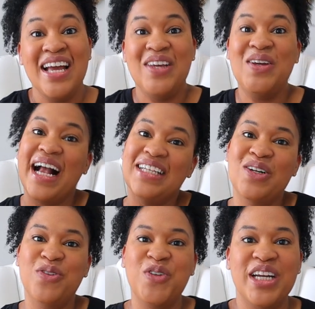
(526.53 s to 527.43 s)
You guys
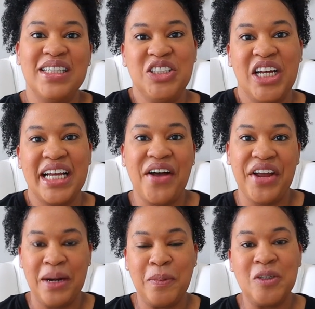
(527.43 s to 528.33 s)
don't forget to check
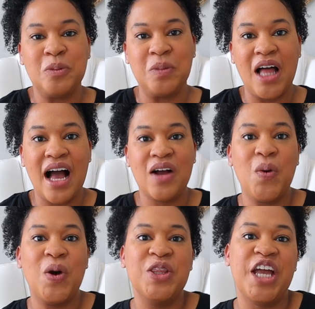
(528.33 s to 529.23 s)
out Amber's blog
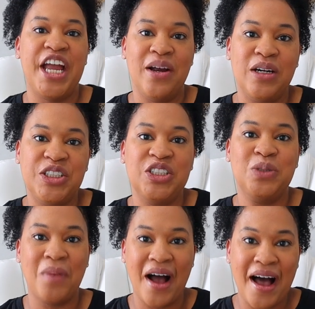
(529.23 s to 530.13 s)
on the
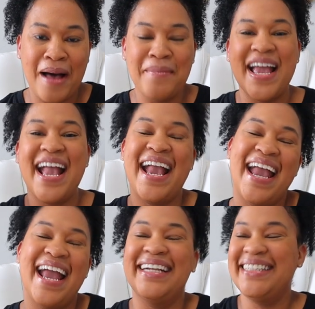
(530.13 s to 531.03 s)
Heritage Mom,
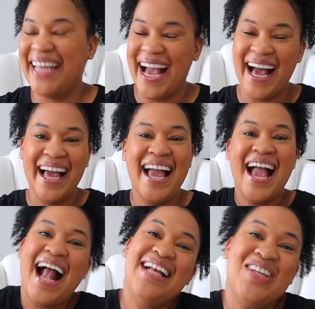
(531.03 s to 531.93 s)
and yeah,
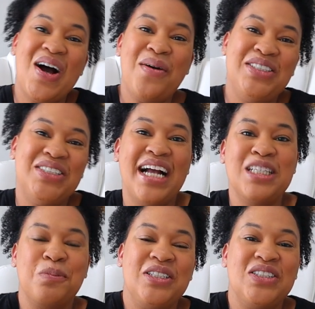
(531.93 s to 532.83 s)
as always you
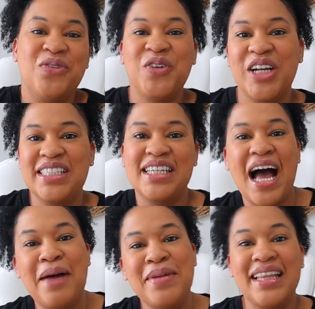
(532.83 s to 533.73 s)
guys, please don't forget to
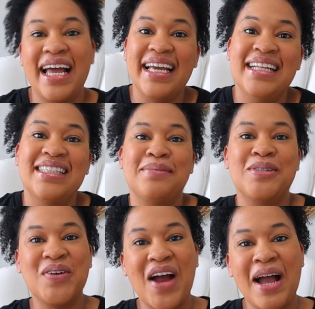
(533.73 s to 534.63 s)
comment, like, and
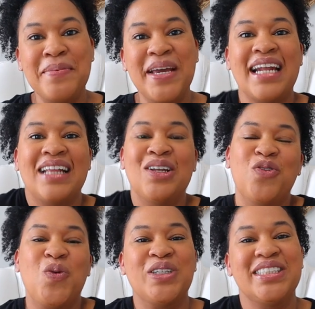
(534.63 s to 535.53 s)
subscribe, and I look
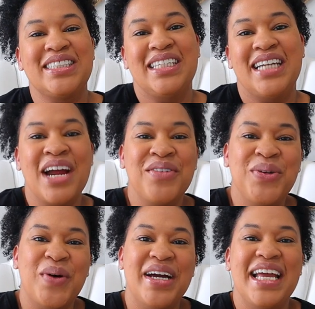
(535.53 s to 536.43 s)
forward to seeing
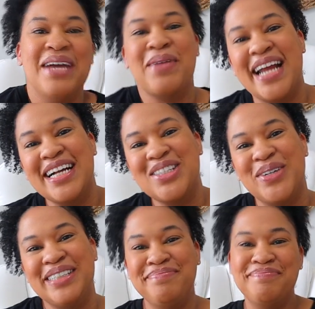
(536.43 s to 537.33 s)
everyone in my next
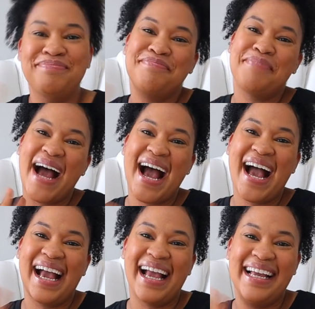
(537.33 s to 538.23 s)
one.
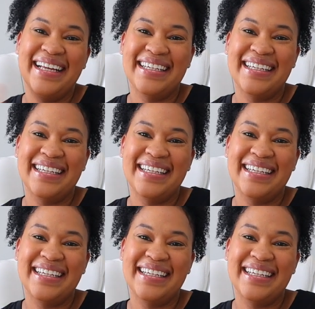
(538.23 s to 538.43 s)
Bye.